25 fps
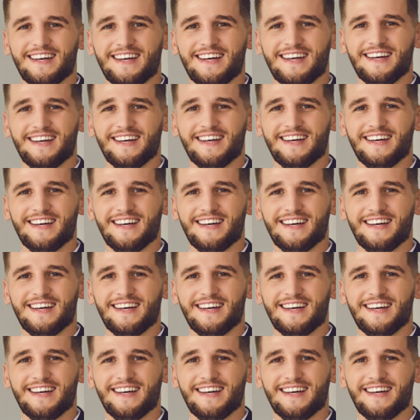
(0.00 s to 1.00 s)

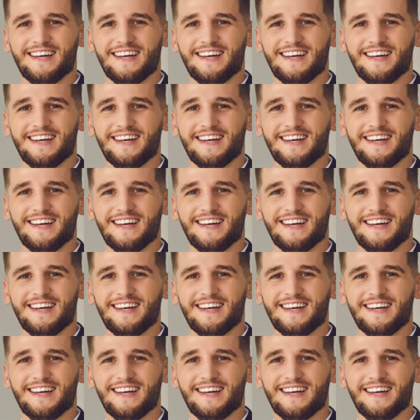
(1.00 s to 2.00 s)

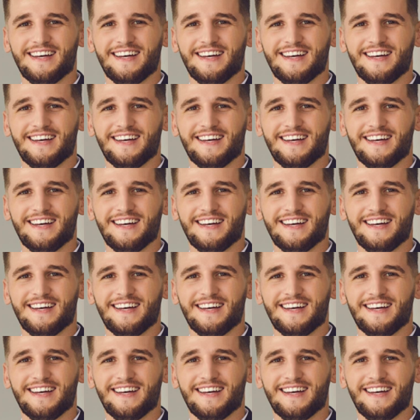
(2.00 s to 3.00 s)

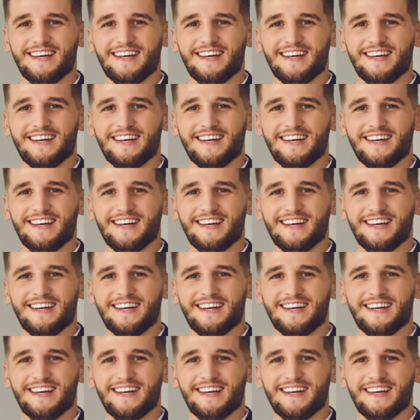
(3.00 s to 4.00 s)

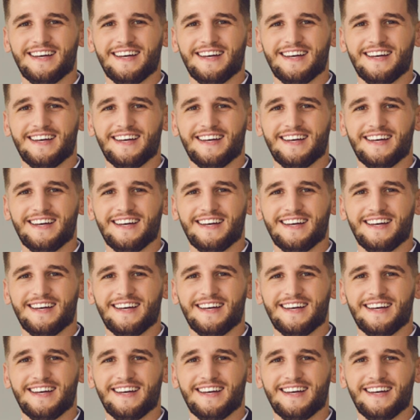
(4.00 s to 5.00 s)

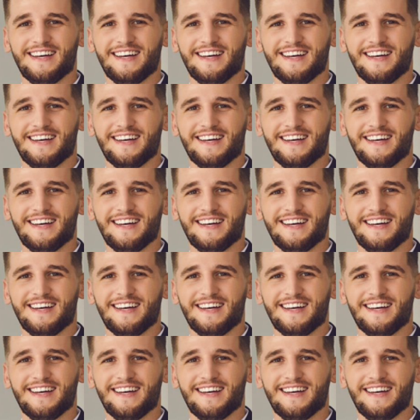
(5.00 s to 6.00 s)

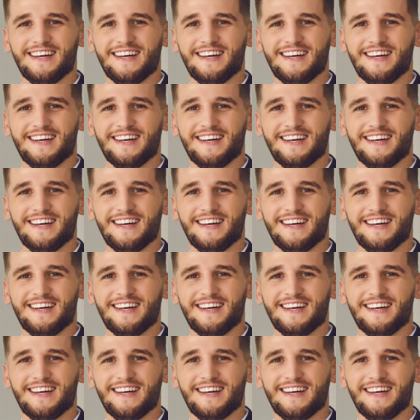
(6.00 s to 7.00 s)

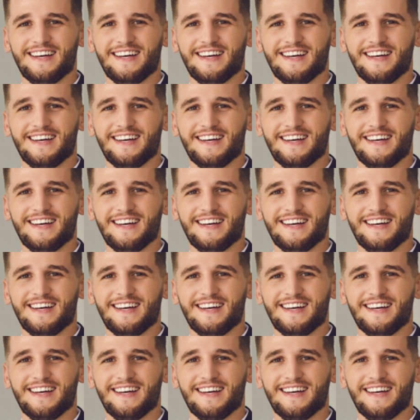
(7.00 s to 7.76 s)
This is a still picture; no speech is visible.